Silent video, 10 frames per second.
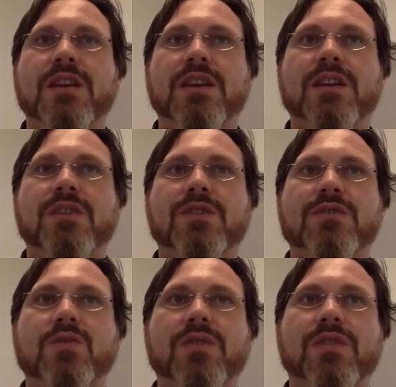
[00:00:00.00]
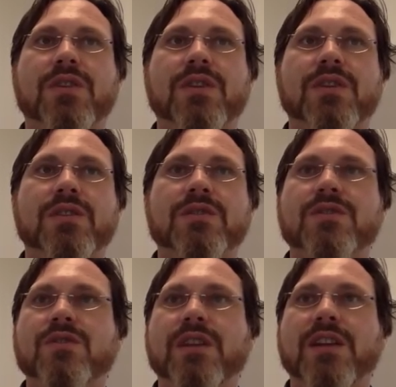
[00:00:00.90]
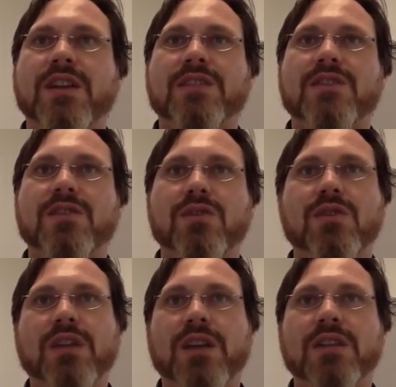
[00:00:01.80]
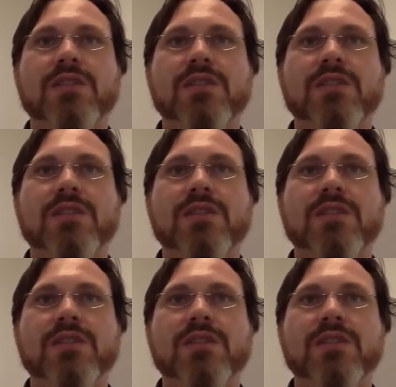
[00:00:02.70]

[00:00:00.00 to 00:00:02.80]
It can also refer you to an external lawyer.